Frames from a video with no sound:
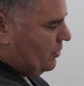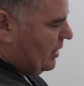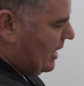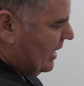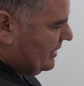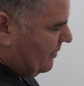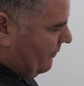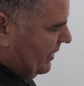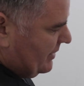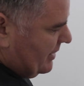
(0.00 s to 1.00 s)
to the eyes, the
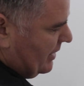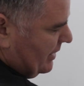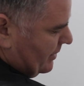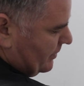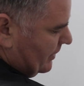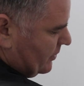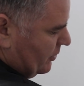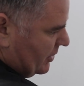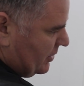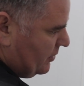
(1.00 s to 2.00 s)
face, and then it sometimes
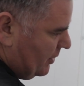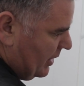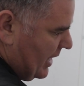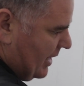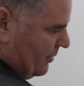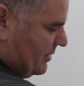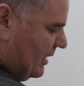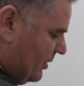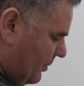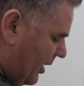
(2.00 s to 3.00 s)
goes into the neck or
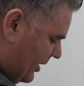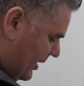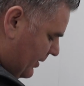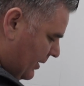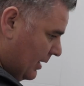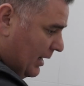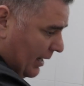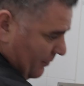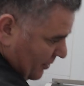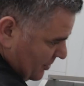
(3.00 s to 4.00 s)
side of the body.
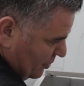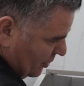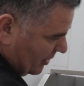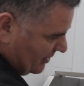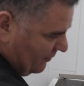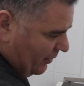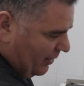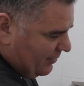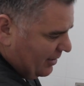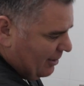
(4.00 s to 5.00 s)
And if there's two dogs
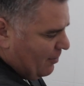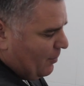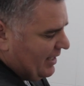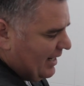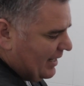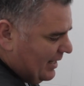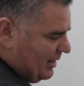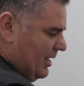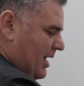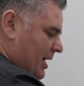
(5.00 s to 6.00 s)
involved, the other one might not
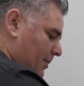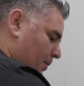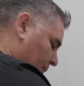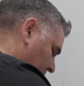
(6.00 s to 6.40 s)
get the head